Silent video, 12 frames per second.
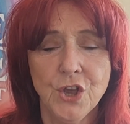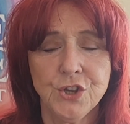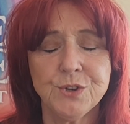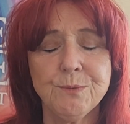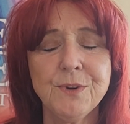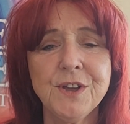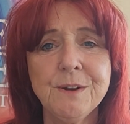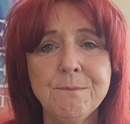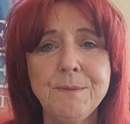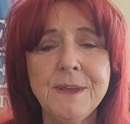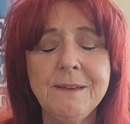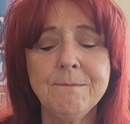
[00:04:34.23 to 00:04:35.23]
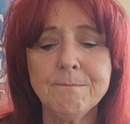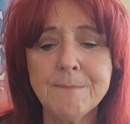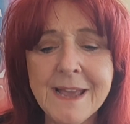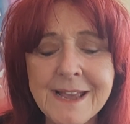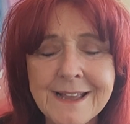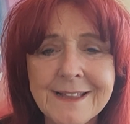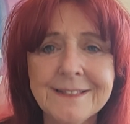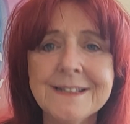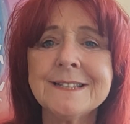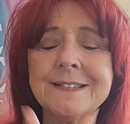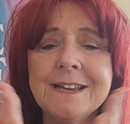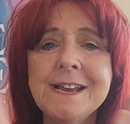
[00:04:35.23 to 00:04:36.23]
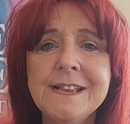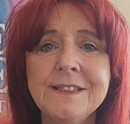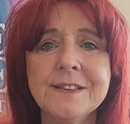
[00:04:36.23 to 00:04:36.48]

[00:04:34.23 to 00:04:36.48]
So we're going to be making the seed